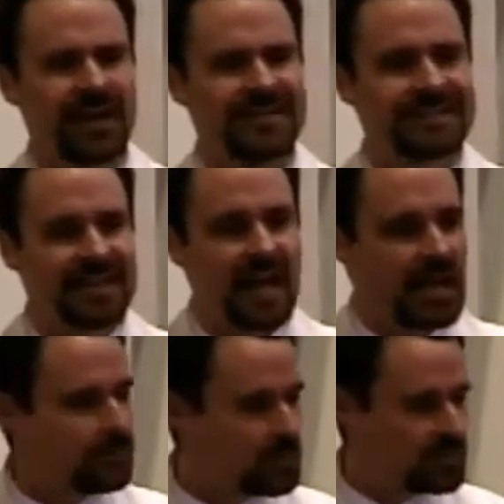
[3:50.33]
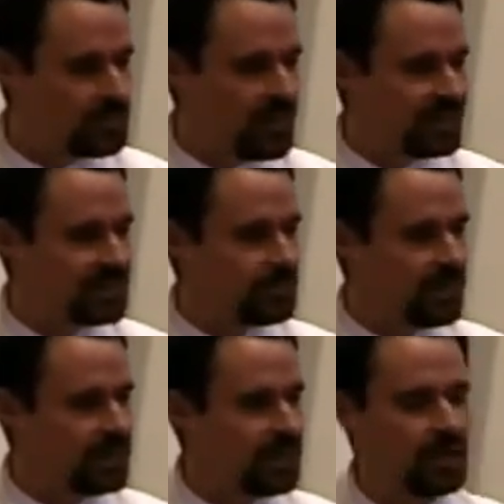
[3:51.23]
Eisenheim that was painted
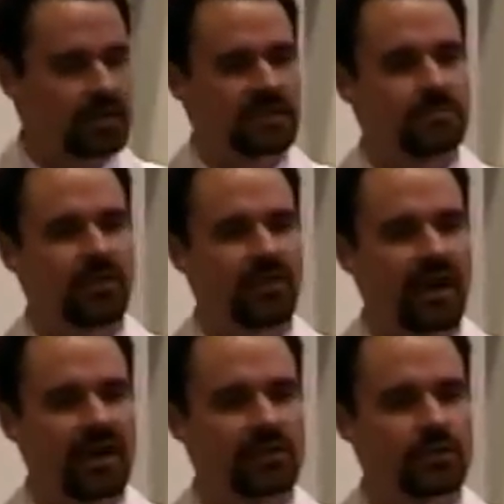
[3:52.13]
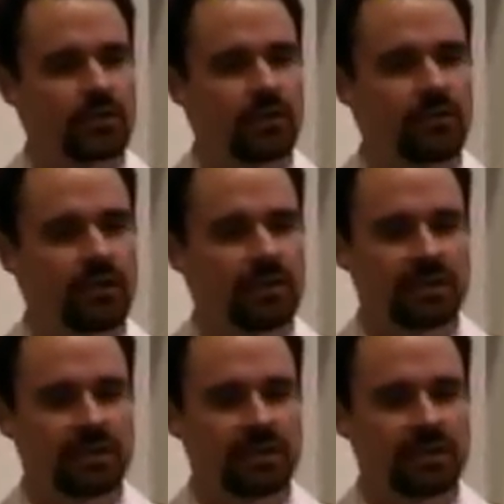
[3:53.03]
by the artist Matthias Grünewald.